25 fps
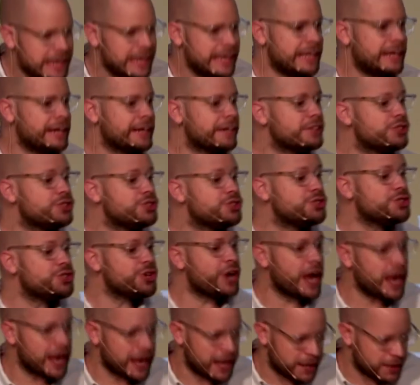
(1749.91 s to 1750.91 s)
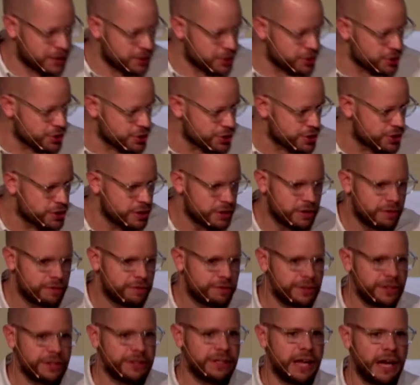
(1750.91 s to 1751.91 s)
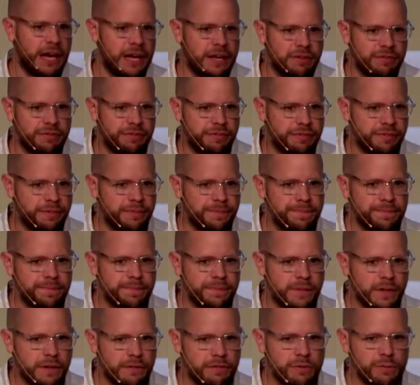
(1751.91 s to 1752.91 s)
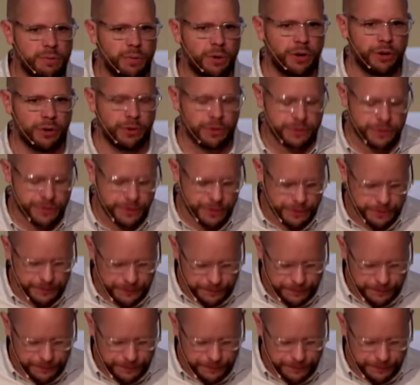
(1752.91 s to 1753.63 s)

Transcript: in exchange for the life of the world.